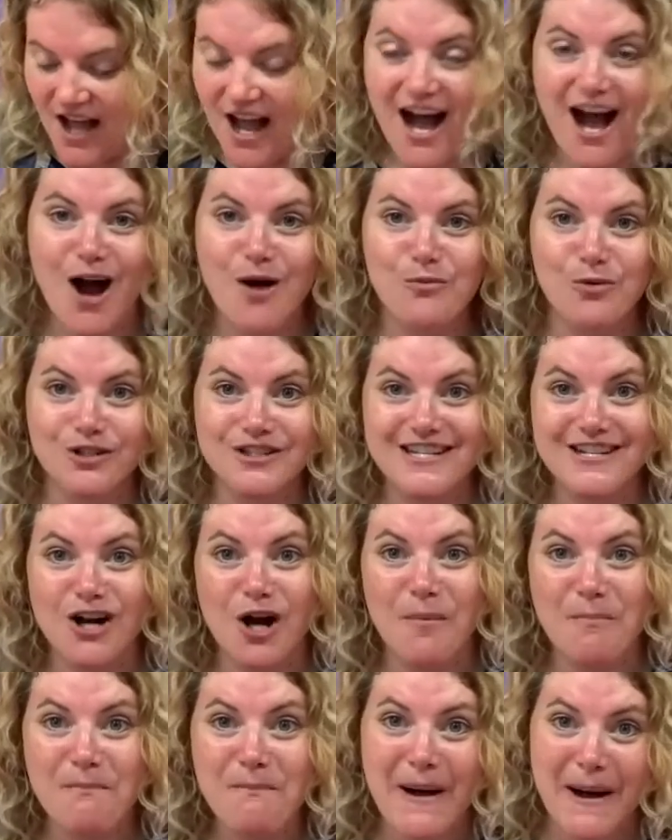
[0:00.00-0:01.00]
We'll need
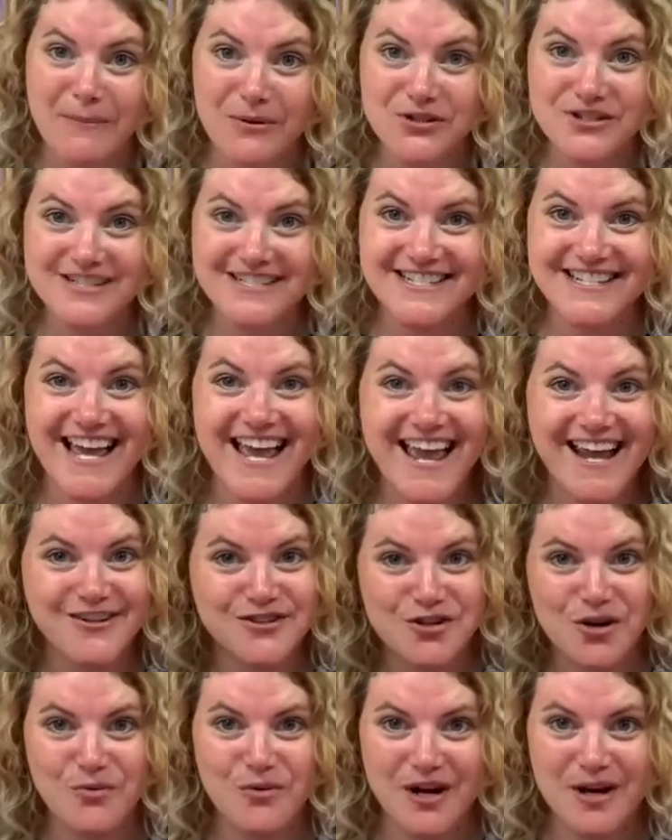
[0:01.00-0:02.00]
our bubbles today, and
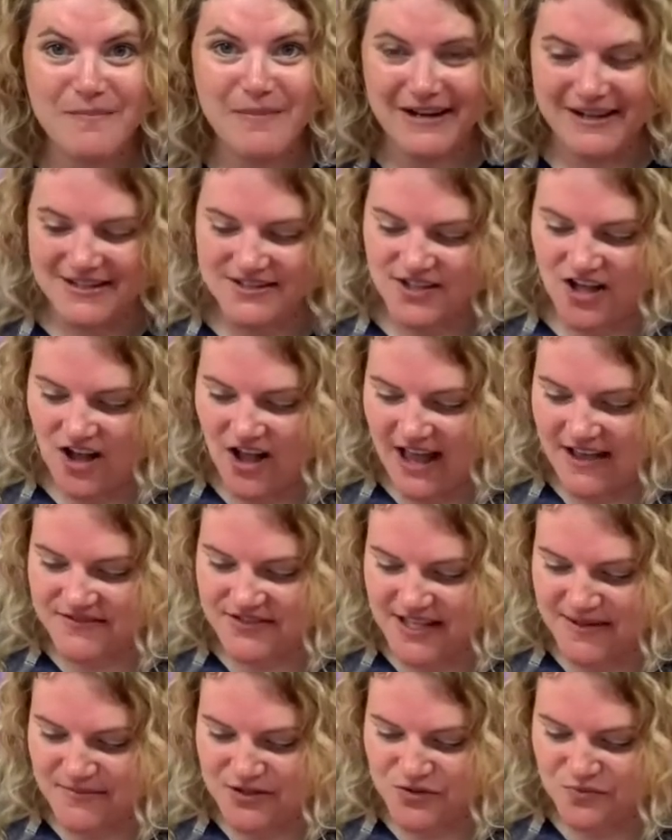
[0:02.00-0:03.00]
don't worry, parents, I'll have
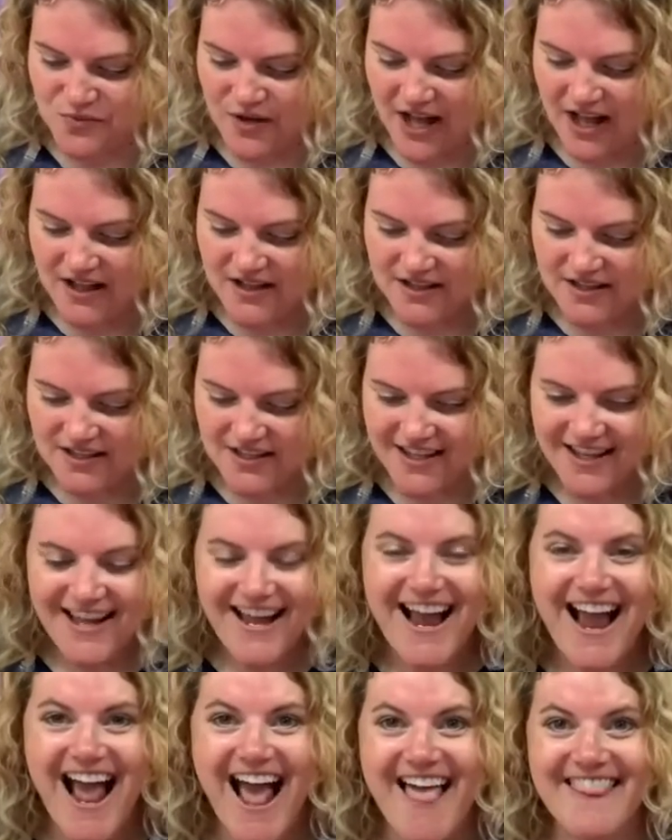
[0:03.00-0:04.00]
some as well.
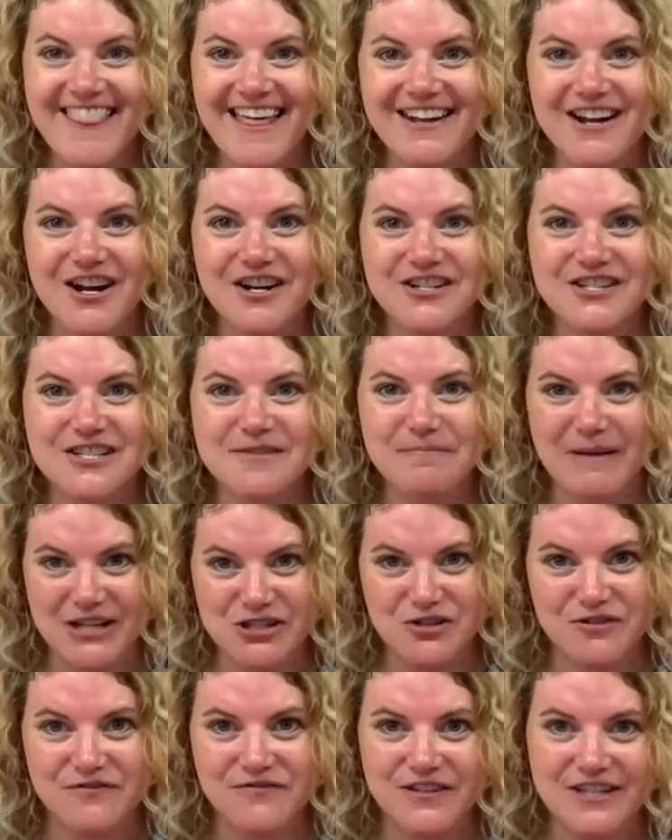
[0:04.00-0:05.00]
And then our
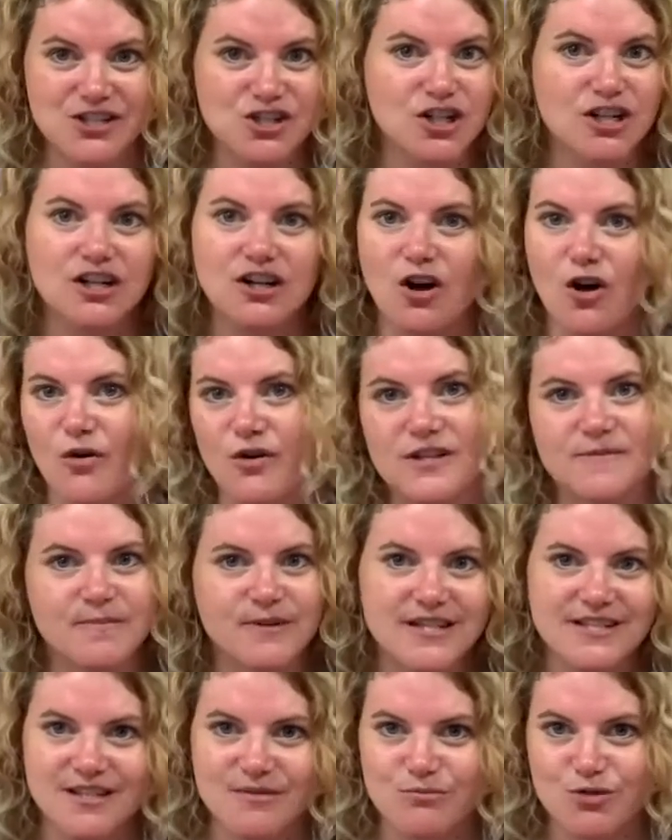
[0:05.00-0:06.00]
special feature, always
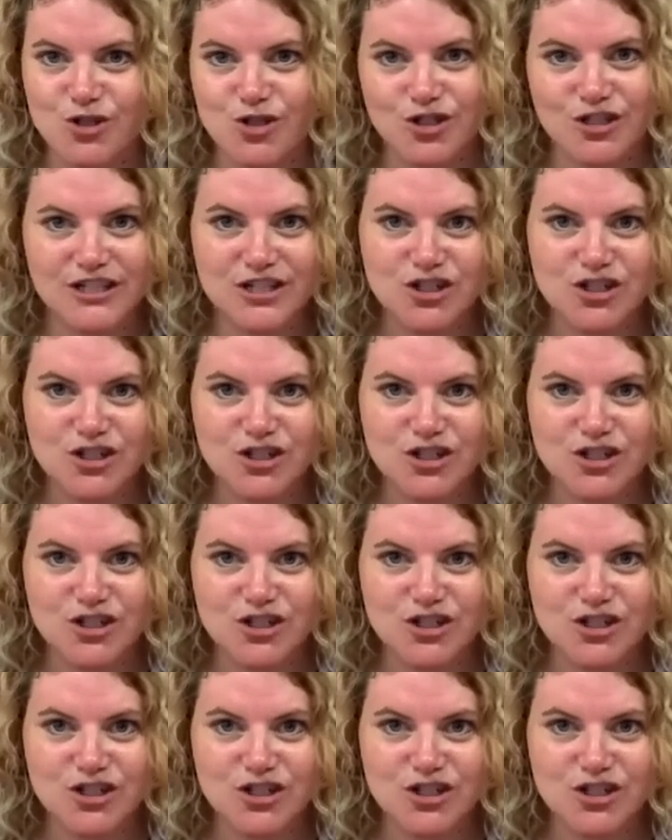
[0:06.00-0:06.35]
bring some musical